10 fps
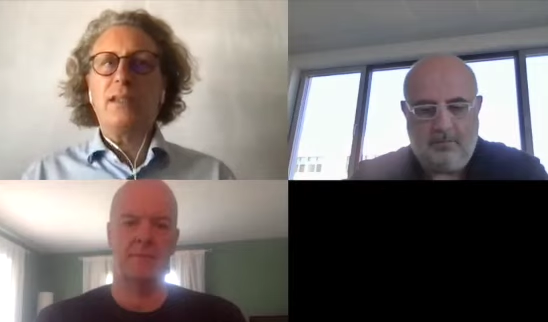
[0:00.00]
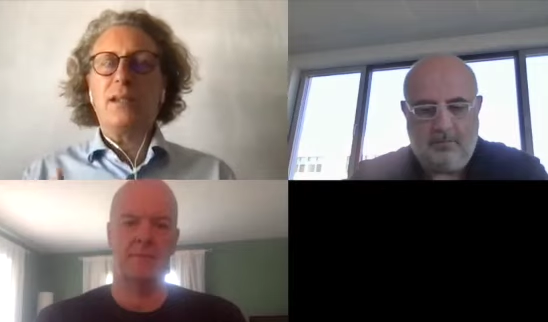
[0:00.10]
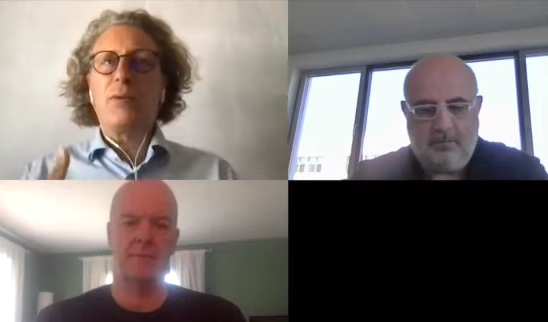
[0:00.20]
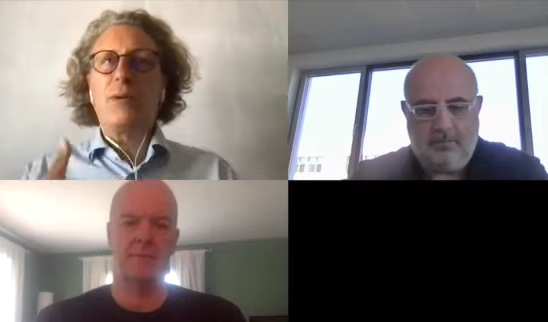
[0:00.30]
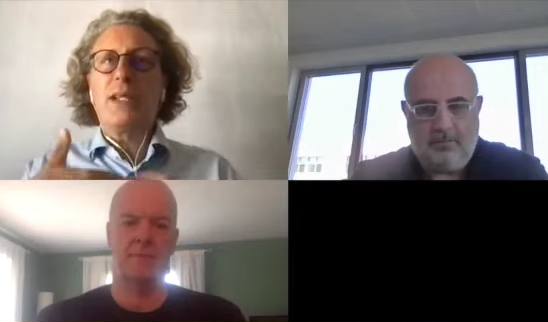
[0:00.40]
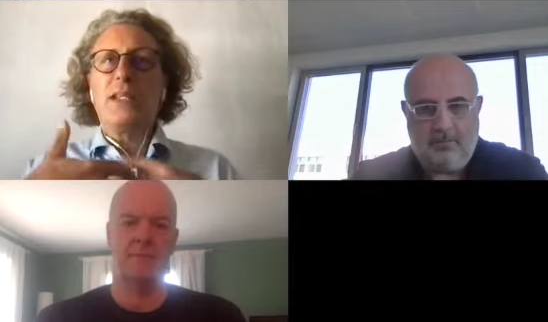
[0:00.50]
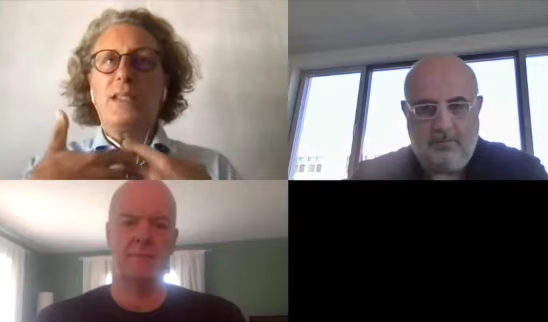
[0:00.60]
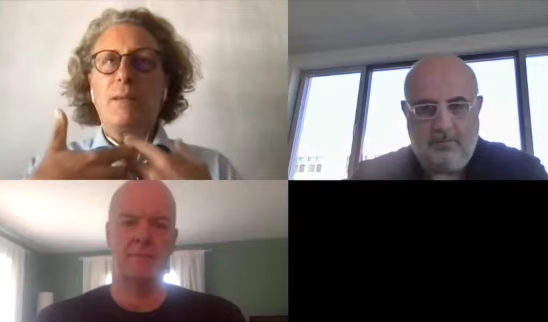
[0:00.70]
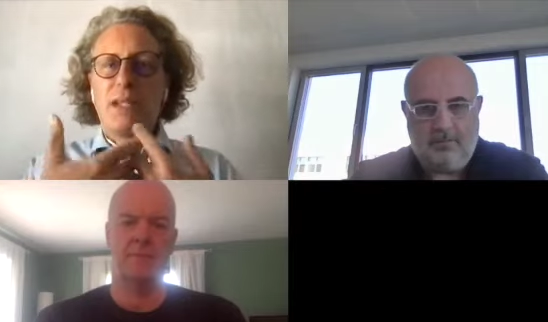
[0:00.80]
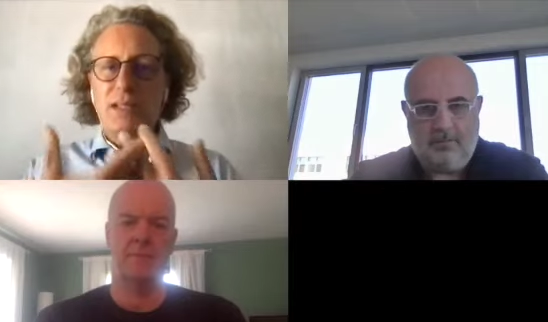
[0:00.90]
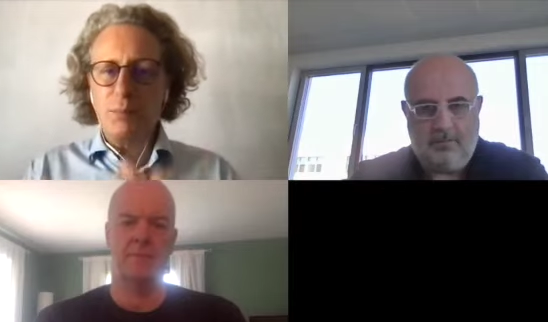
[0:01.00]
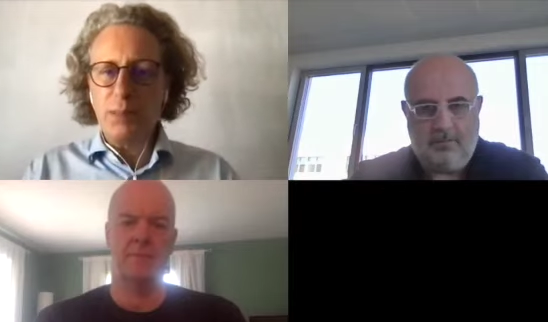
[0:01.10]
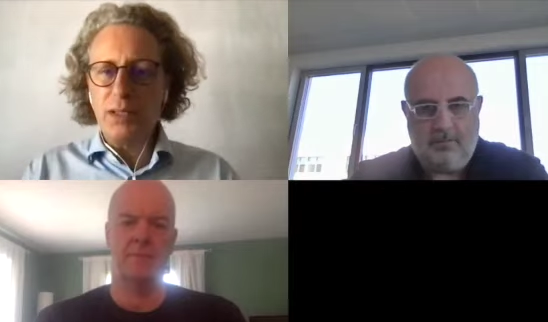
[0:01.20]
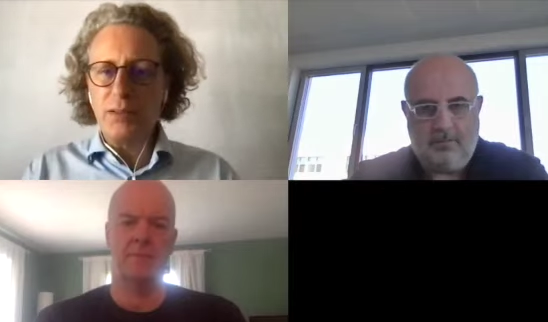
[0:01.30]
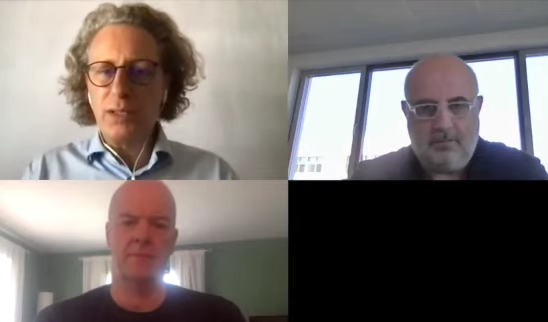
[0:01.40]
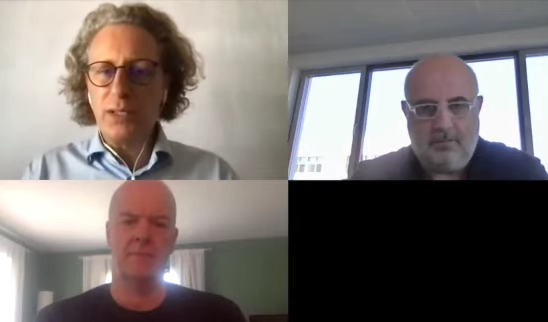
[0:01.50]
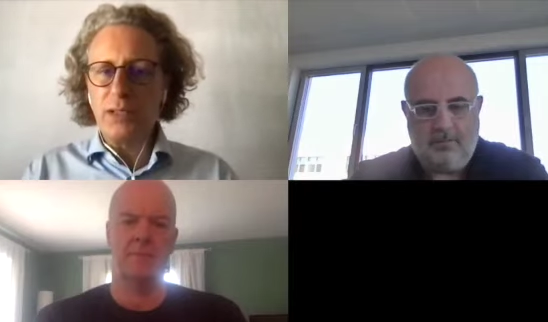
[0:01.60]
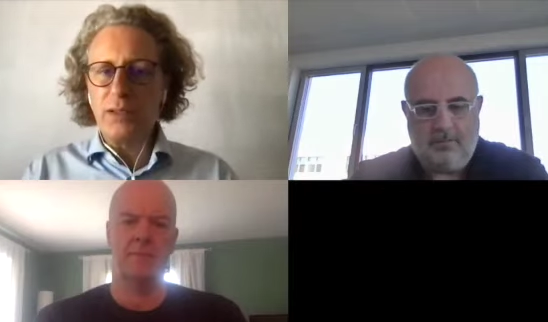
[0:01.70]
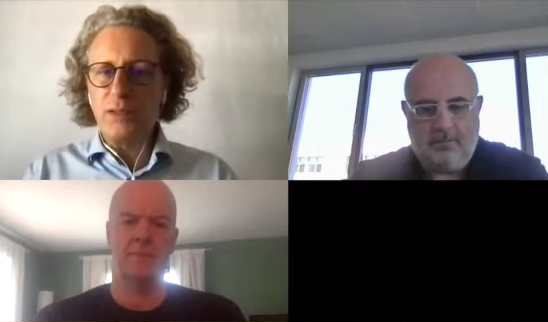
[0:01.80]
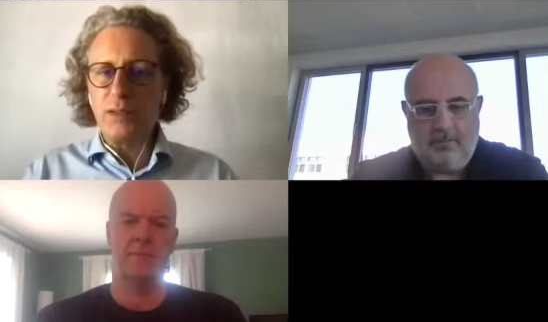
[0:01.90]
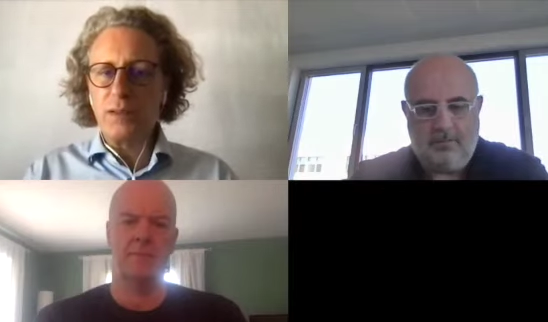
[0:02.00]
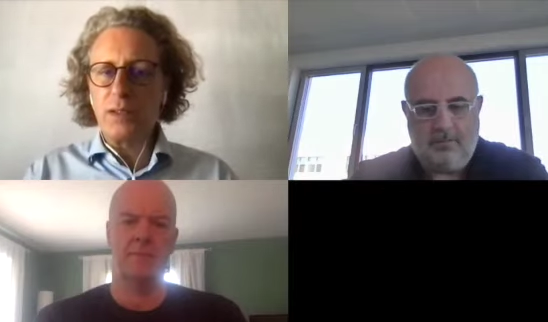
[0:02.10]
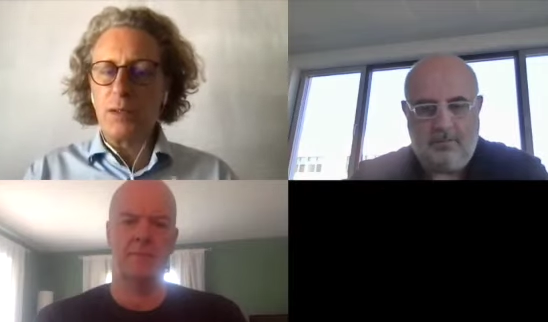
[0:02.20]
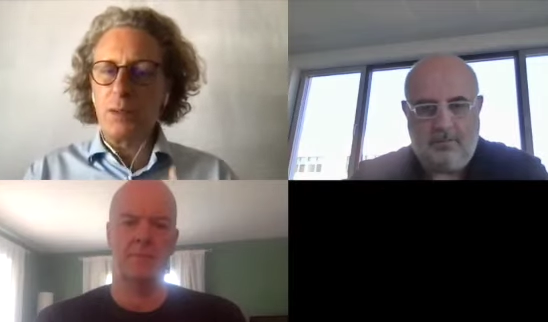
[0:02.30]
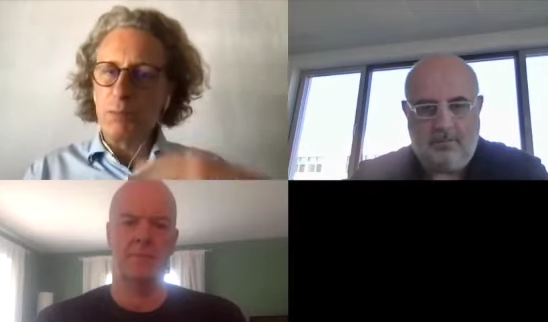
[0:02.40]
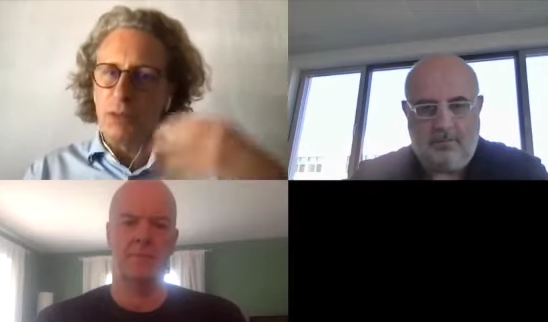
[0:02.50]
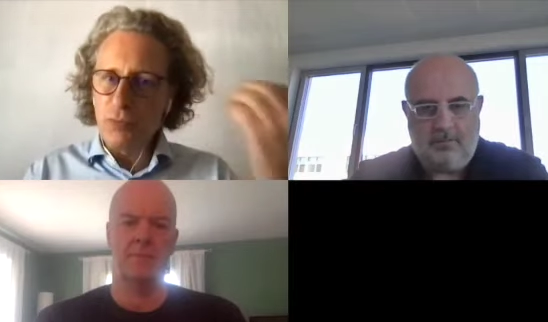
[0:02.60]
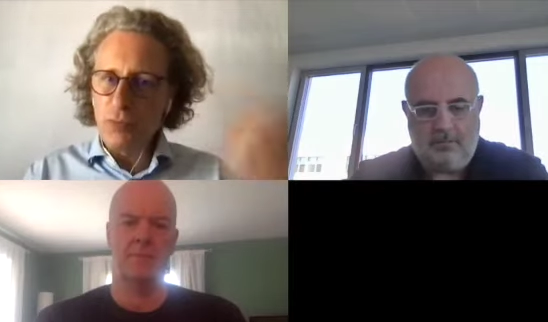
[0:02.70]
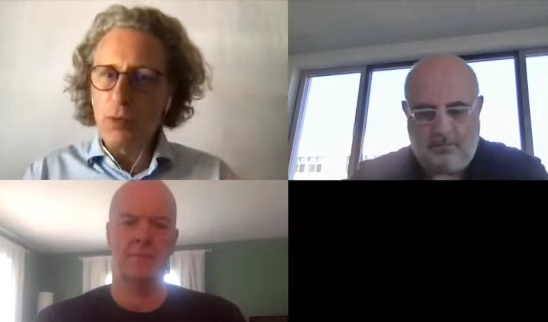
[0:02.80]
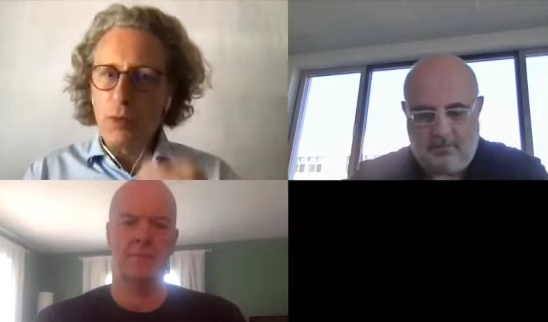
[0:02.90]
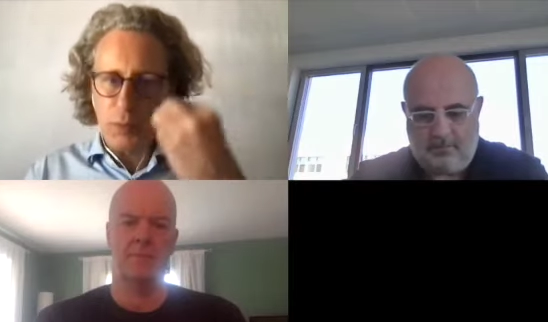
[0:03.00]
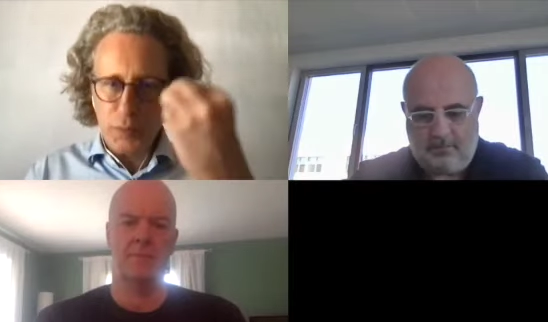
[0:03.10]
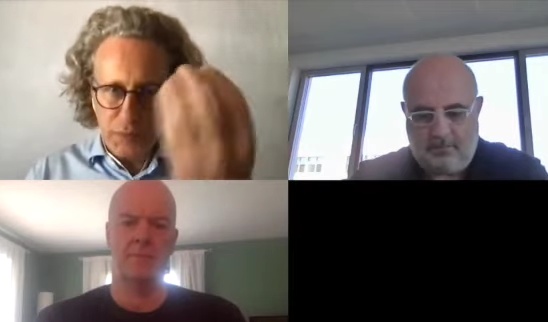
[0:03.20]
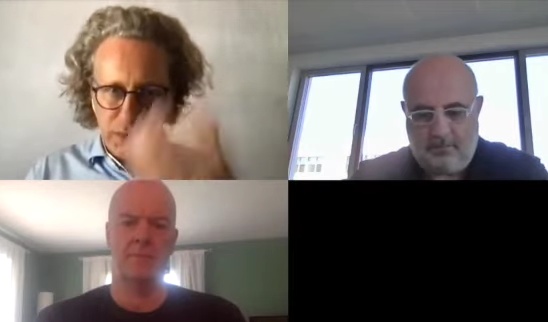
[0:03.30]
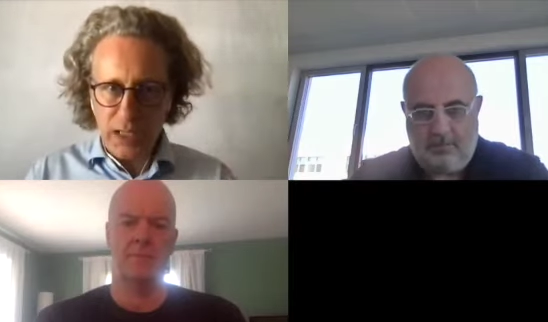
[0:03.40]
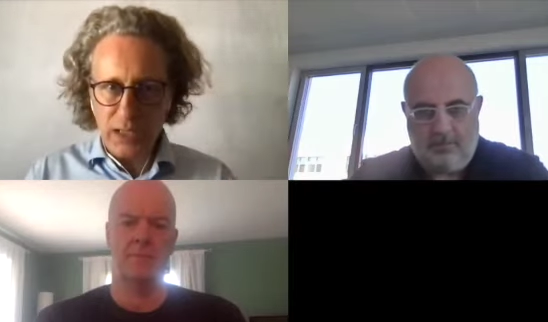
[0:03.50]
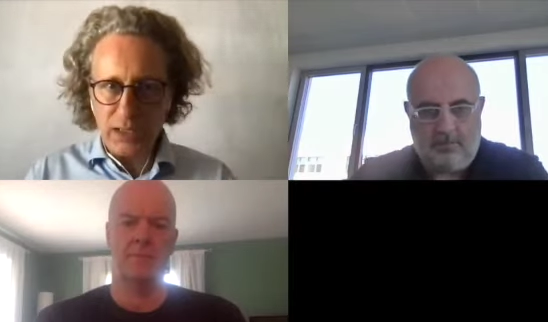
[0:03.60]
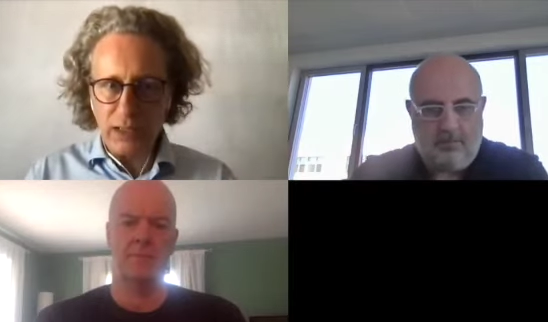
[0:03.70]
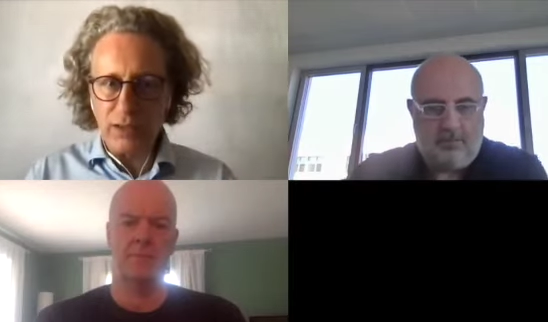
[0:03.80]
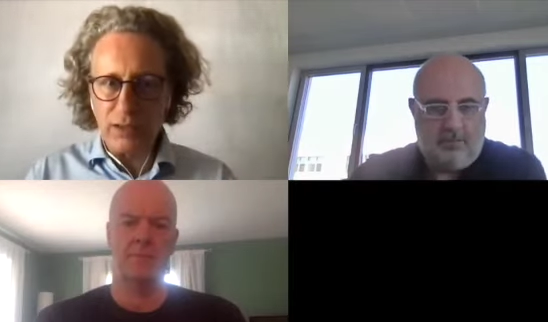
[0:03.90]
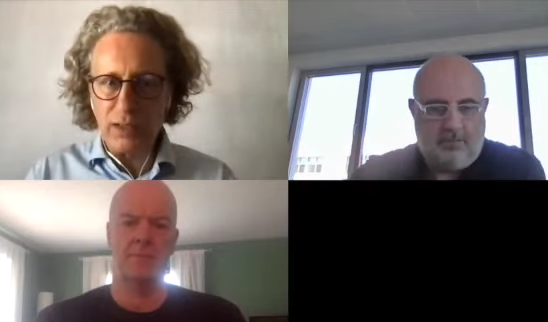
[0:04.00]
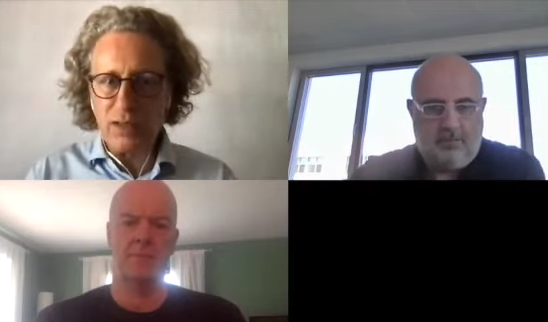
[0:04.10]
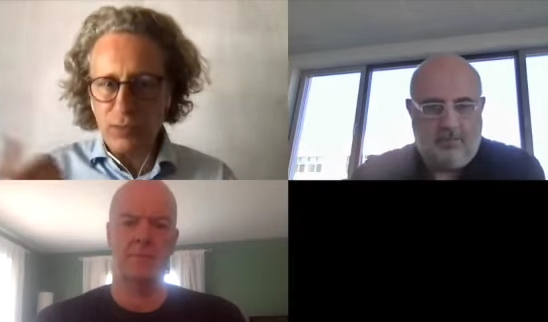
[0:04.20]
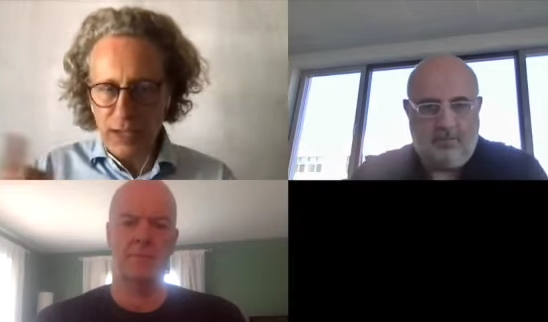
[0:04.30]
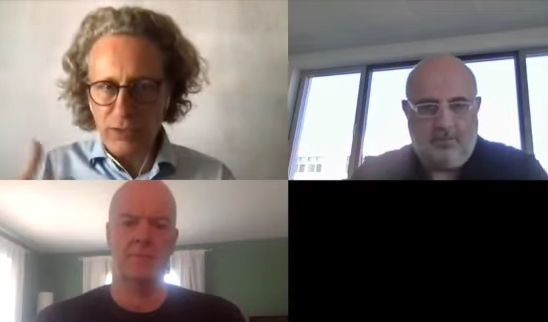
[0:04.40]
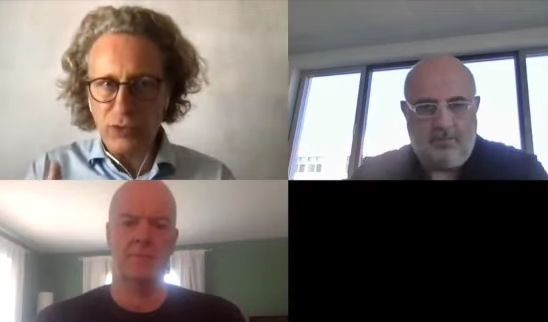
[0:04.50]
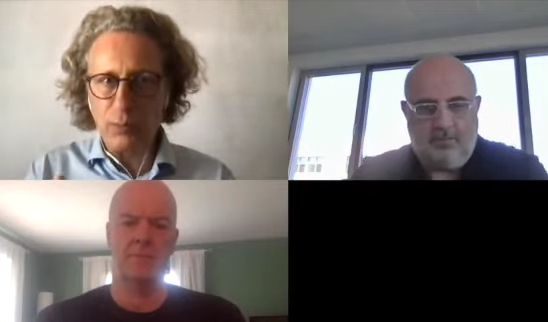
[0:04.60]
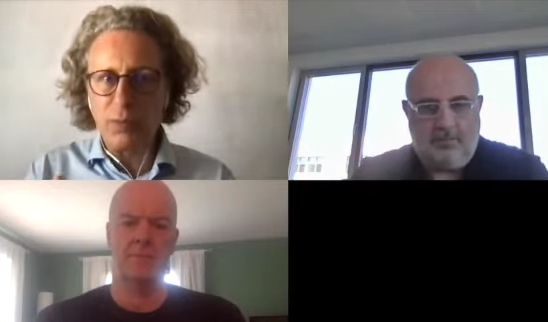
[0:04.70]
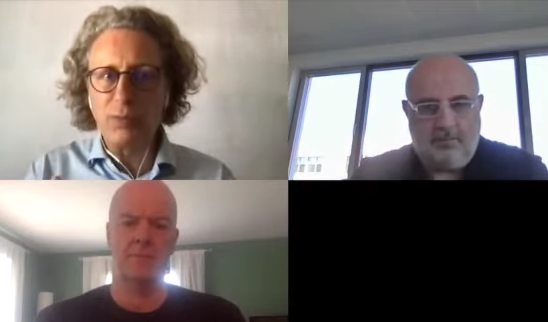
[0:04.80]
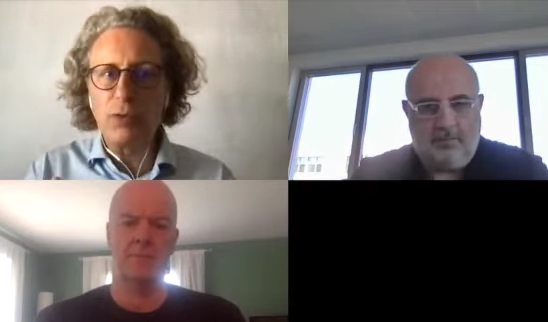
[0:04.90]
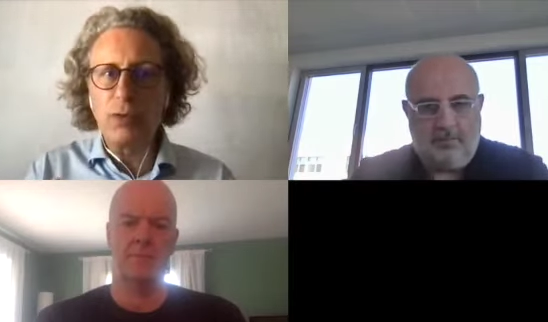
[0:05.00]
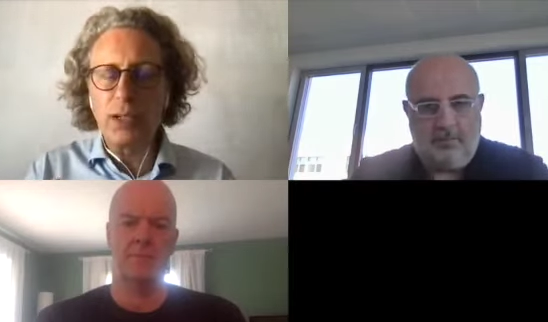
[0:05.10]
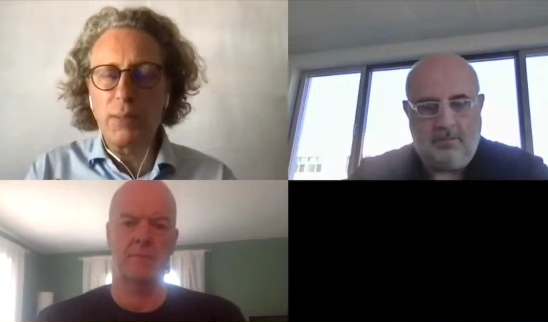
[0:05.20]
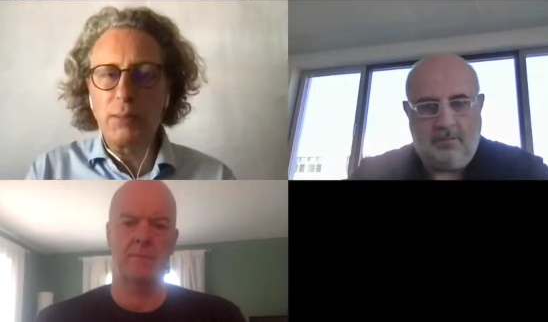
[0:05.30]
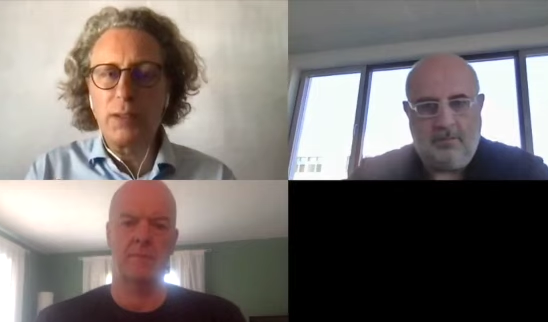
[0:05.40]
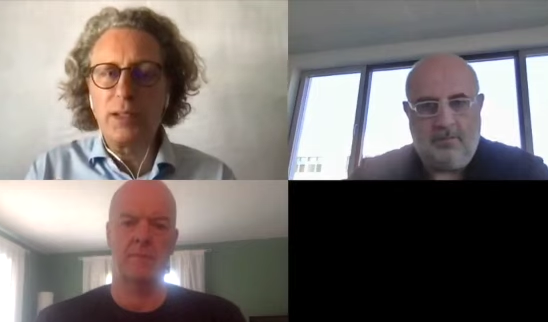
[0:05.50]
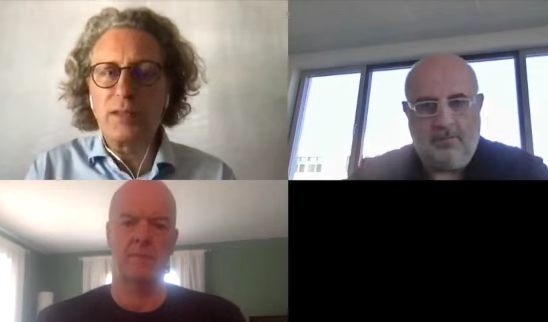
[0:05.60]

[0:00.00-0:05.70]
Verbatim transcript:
Speaker 1: already some experience before starting this venture, before uh,